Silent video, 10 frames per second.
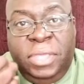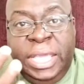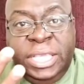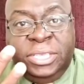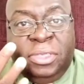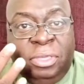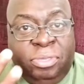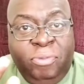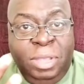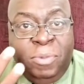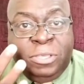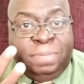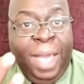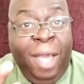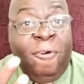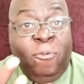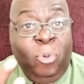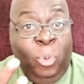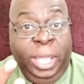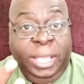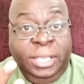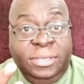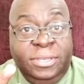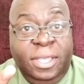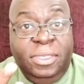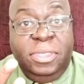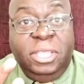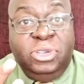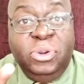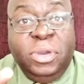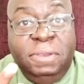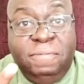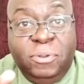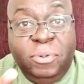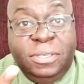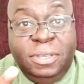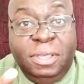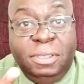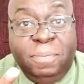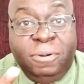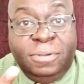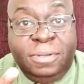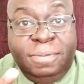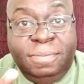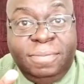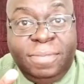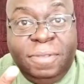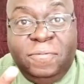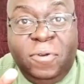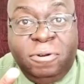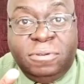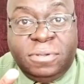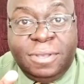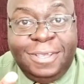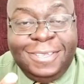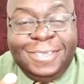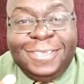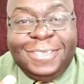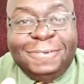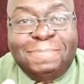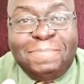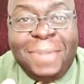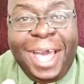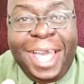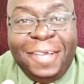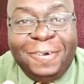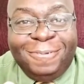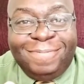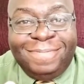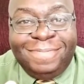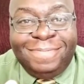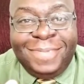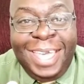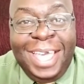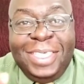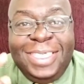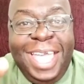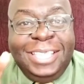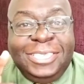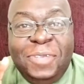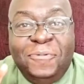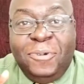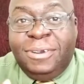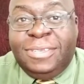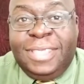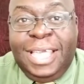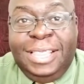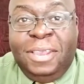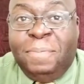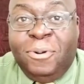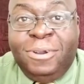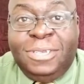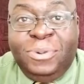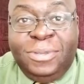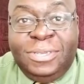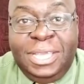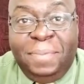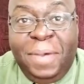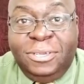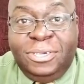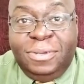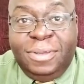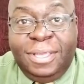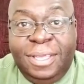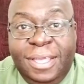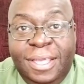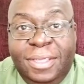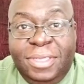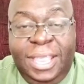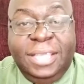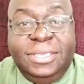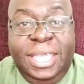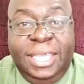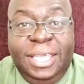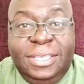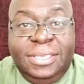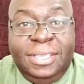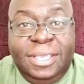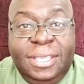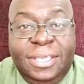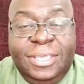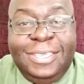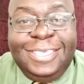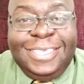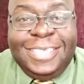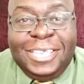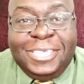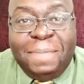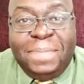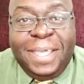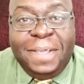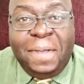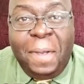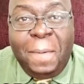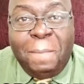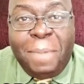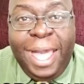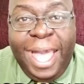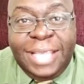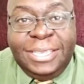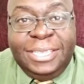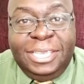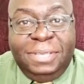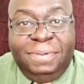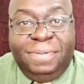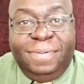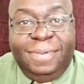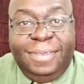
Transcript: These are the three most powerful ways that you can influence another person. First, smile. That's the first thing that a person will see about you. The next thing is say something positive.